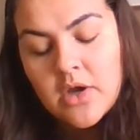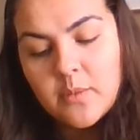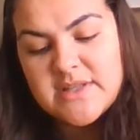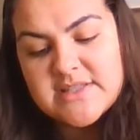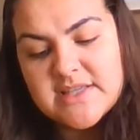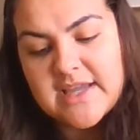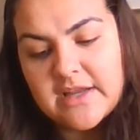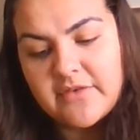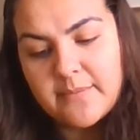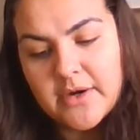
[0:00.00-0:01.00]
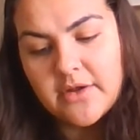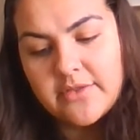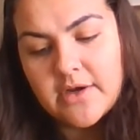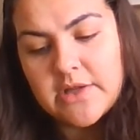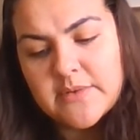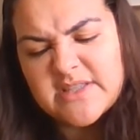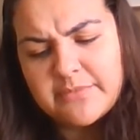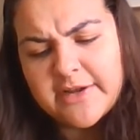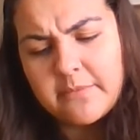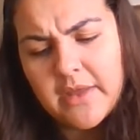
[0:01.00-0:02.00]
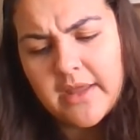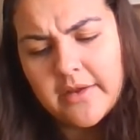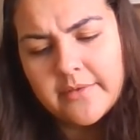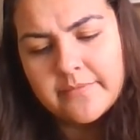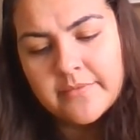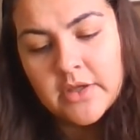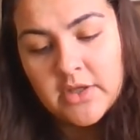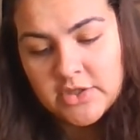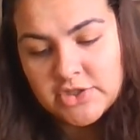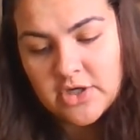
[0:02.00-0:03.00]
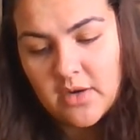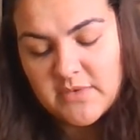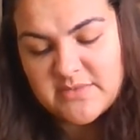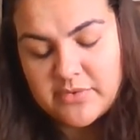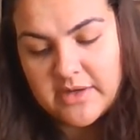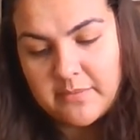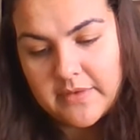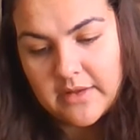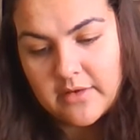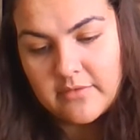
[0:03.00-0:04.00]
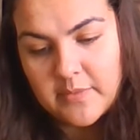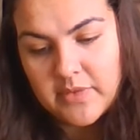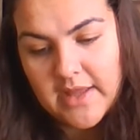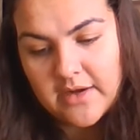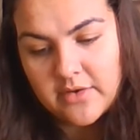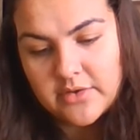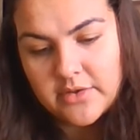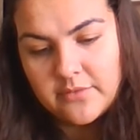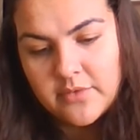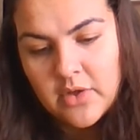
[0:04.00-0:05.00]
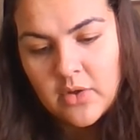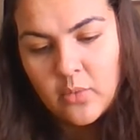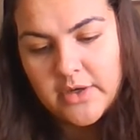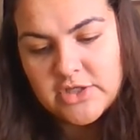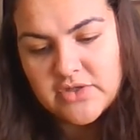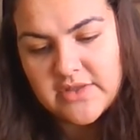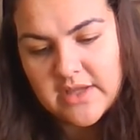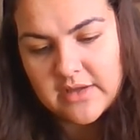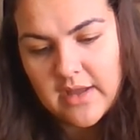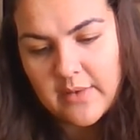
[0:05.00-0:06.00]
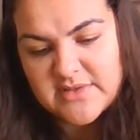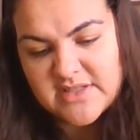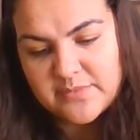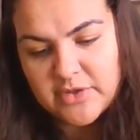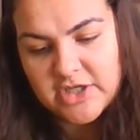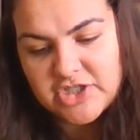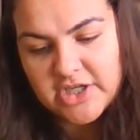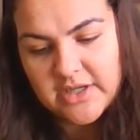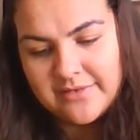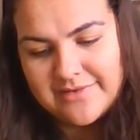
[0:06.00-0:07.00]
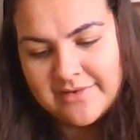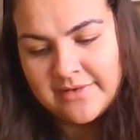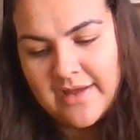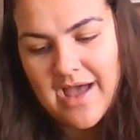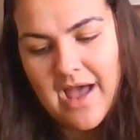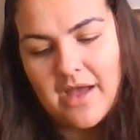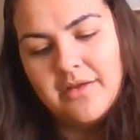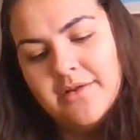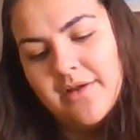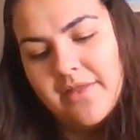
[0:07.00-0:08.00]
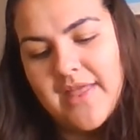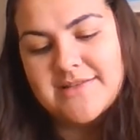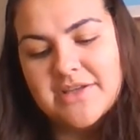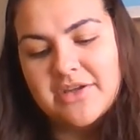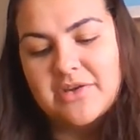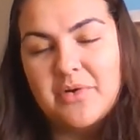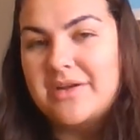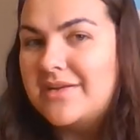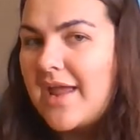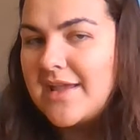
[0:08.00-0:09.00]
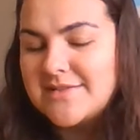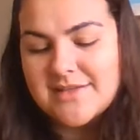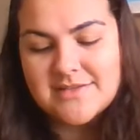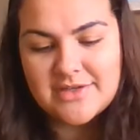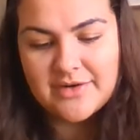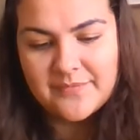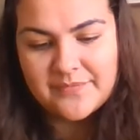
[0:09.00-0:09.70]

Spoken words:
"What's the date of your birth? Are you a spring pig?" "Sure, I'm a spring pig," replied Uncle. "What did you think? I was a spring chicken? Ha ha! That's a good one. Eh, sister?"